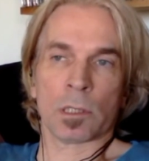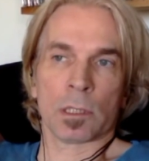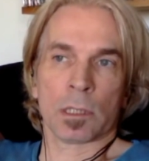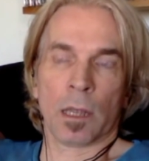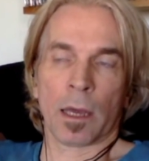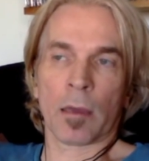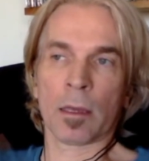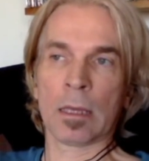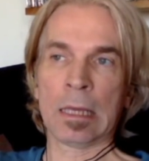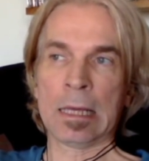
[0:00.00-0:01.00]
It's like
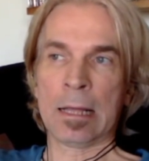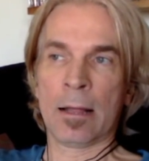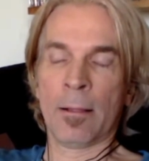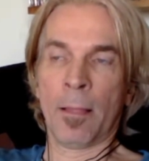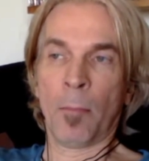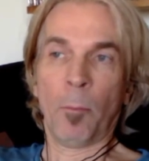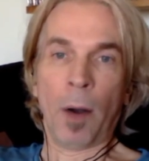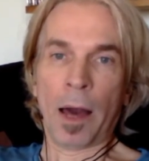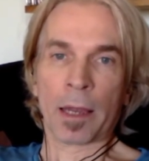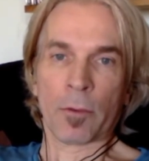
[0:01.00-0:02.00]

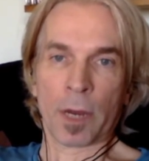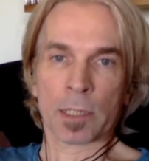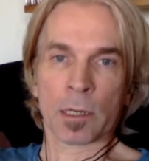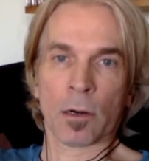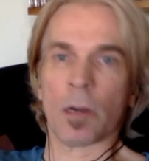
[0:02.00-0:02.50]
buying a race car.